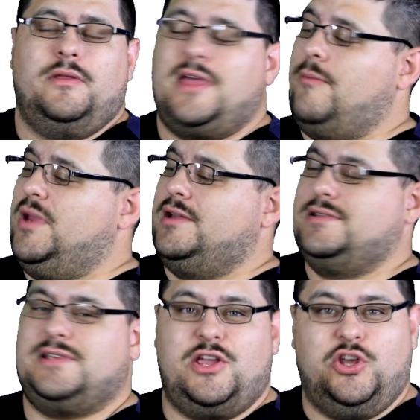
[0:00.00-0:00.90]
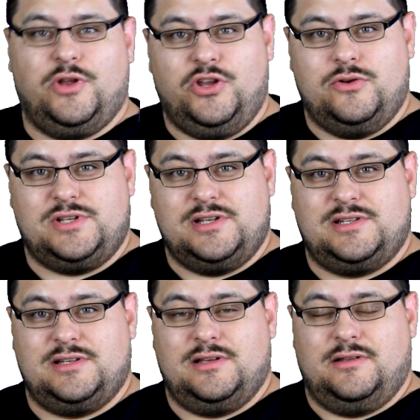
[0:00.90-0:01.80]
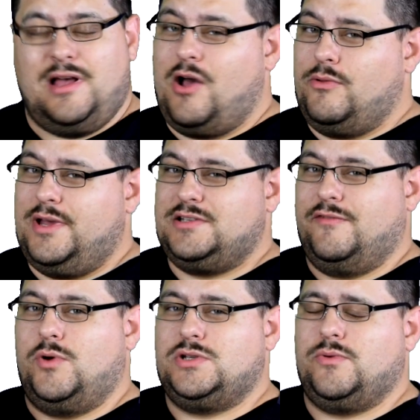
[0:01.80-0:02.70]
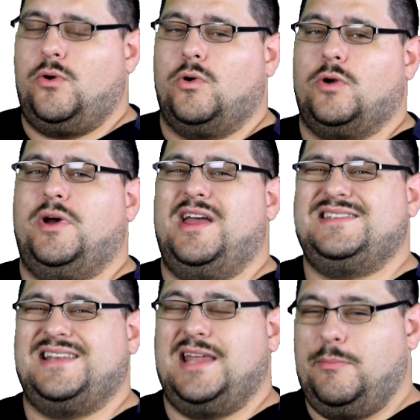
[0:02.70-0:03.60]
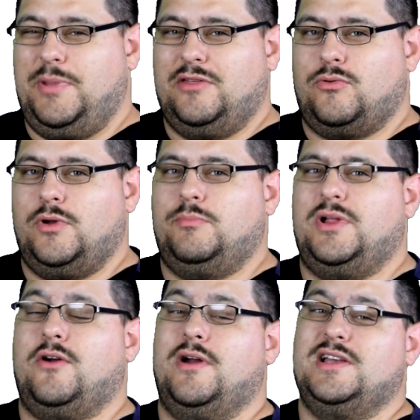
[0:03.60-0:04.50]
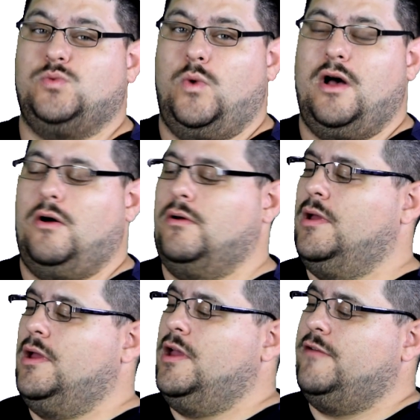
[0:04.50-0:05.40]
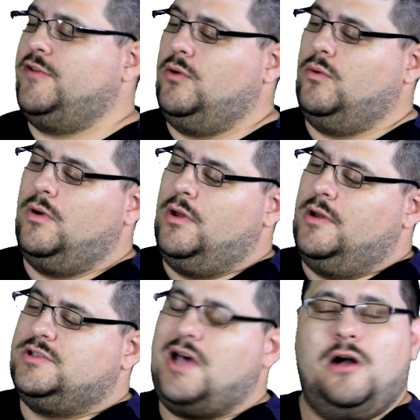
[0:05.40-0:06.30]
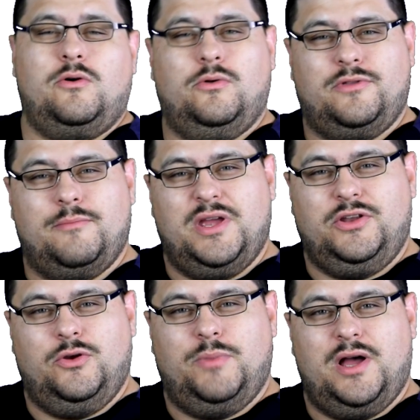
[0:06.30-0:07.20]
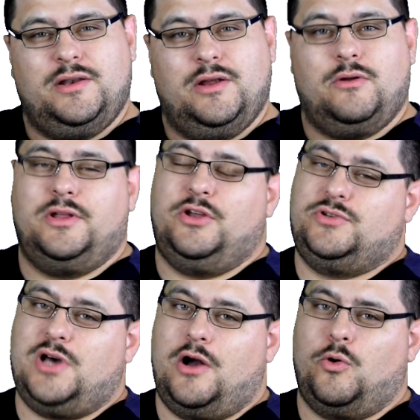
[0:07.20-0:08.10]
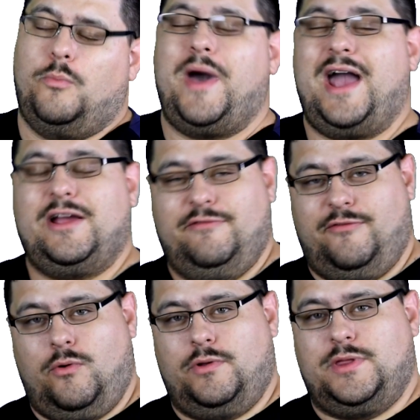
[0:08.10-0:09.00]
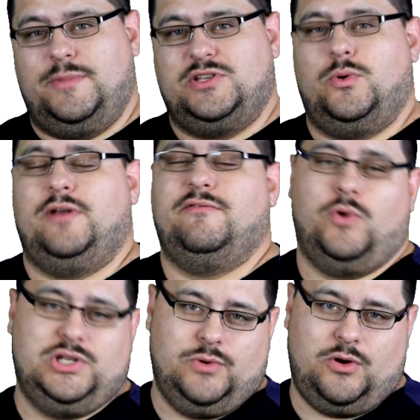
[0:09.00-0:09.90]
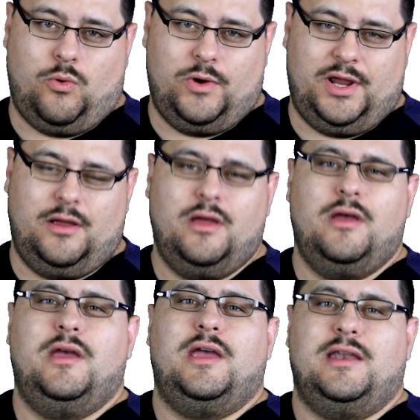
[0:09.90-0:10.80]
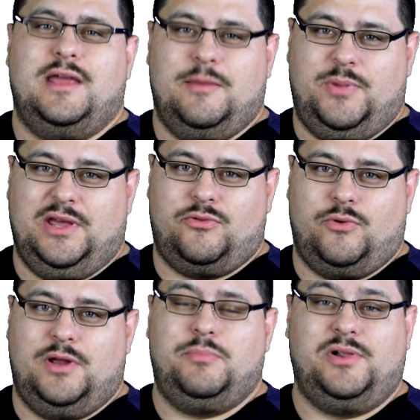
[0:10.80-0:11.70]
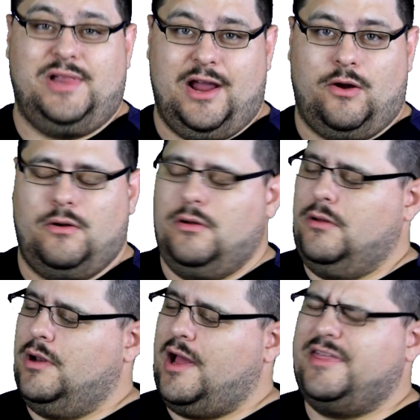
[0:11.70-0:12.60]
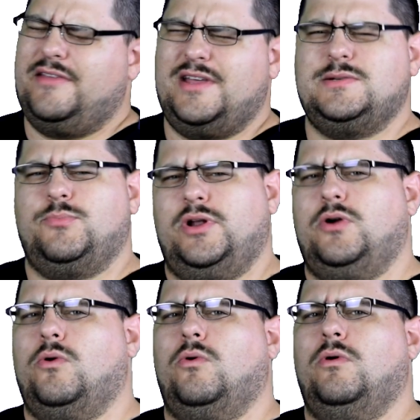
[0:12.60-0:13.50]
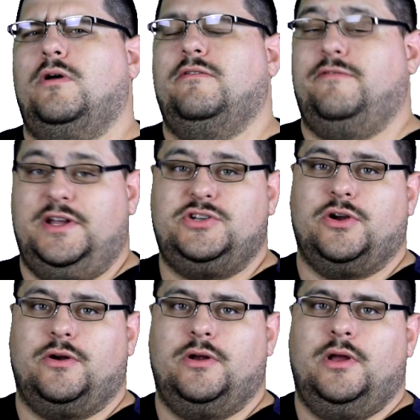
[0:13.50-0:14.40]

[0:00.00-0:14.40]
that means that you can use this not only as a voice recorder, but as an MP3 player as well. If you toggle the menu button, it'll let you toggle back and forth in between voice recording and MP3 player. And I think that's a pretty cool feature.